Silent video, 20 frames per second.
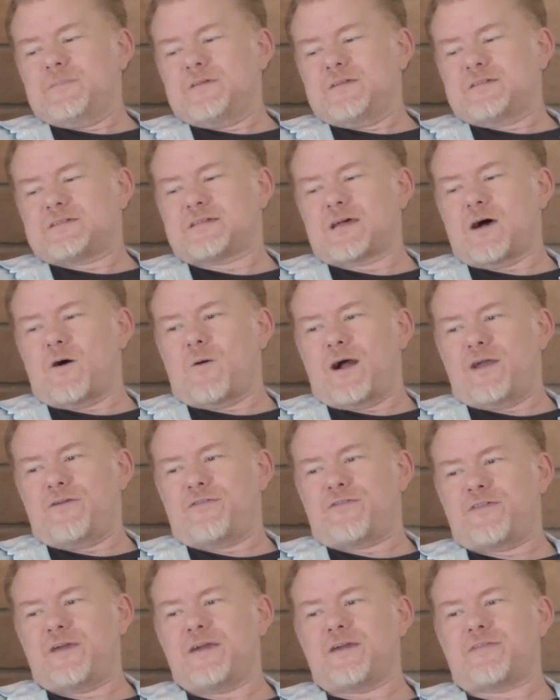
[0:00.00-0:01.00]
So I
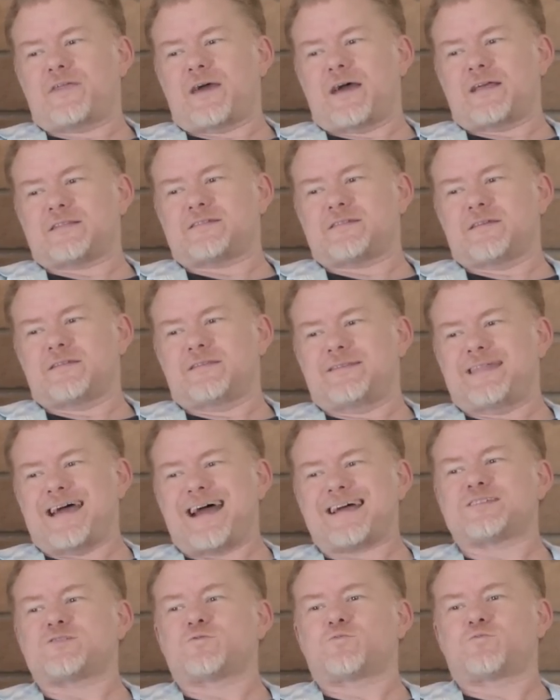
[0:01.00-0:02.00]
think
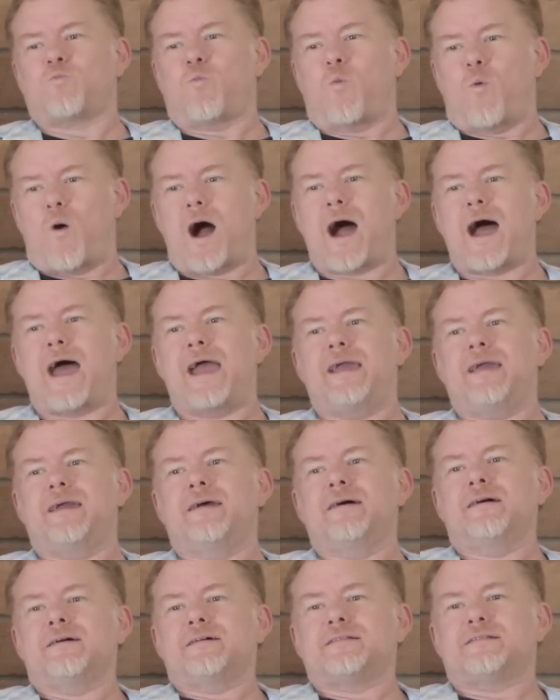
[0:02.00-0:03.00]
that's
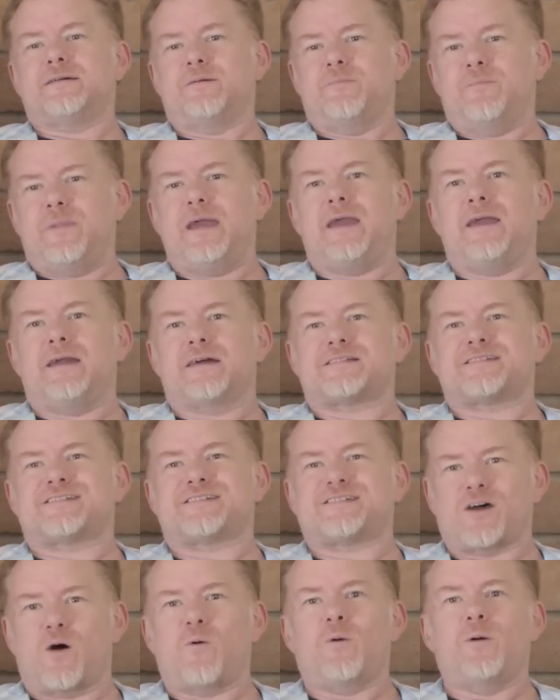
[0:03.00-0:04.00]
why, to me, it's
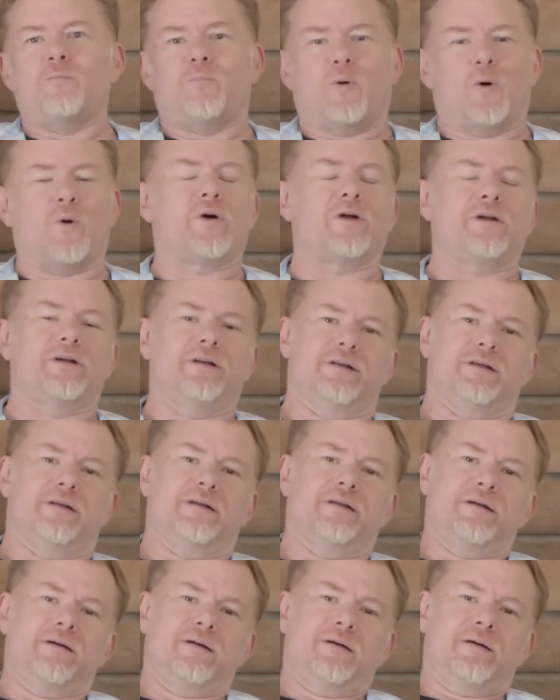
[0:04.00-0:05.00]
so
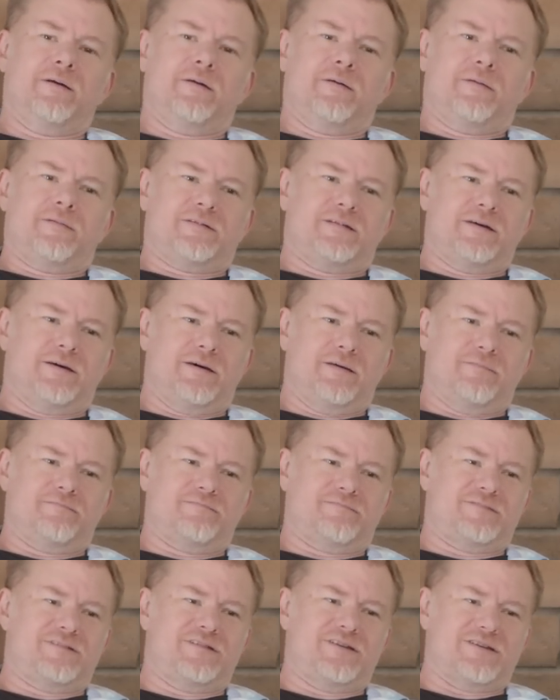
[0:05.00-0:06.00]
important
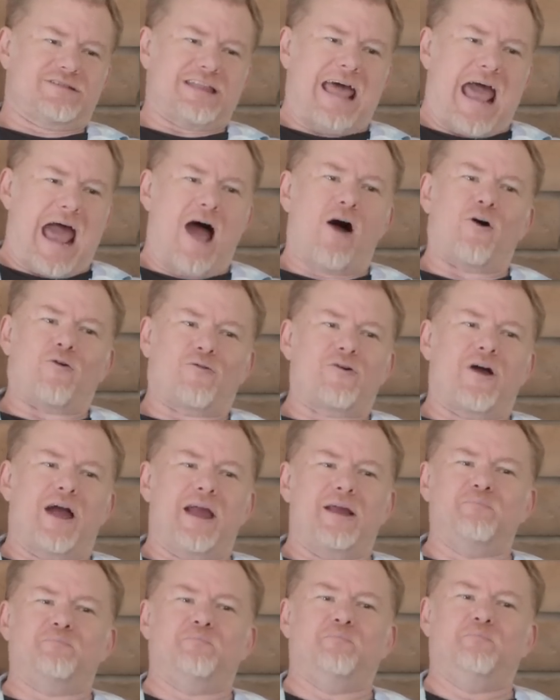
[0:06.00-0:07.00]
to just
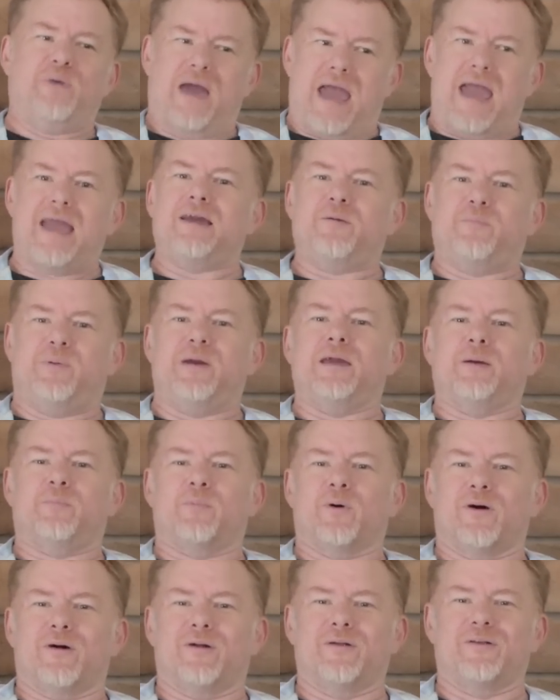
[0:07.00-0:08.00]
outright beg
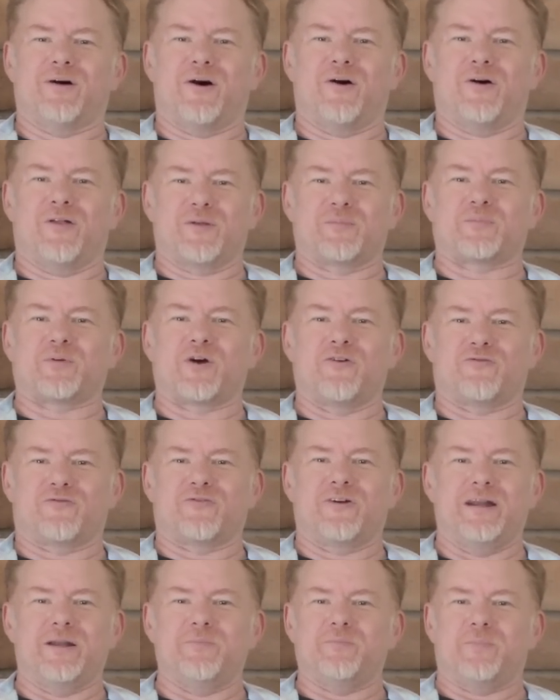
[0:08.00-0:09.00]
people, all the
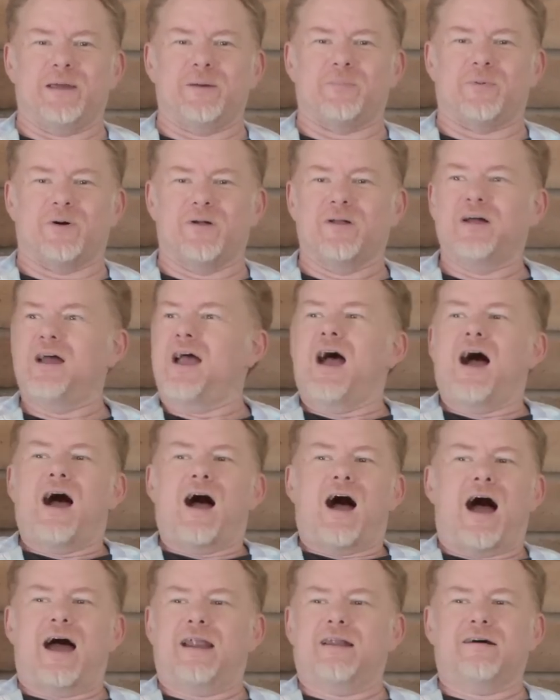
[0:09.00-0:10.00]
pro-freedom people.
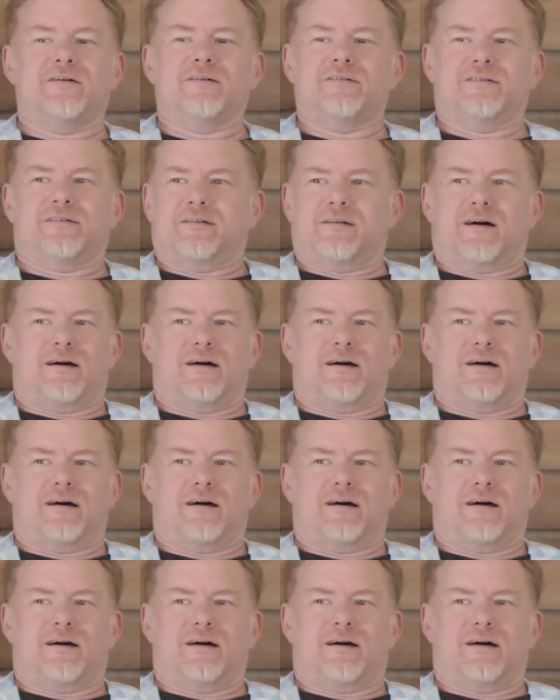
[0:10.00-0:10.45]
I don't